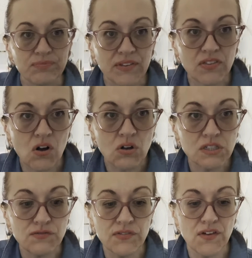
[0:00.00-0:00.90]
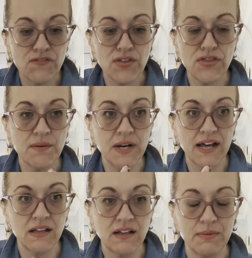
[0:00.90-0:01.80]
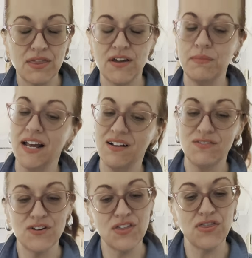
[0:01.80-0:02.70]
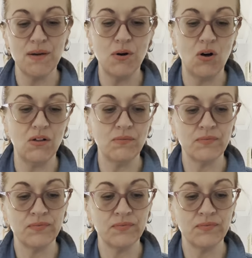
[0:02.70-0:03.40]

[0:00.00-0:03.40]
the holes the, for the thumbnail, I mean thumbnail, for the thumb hole,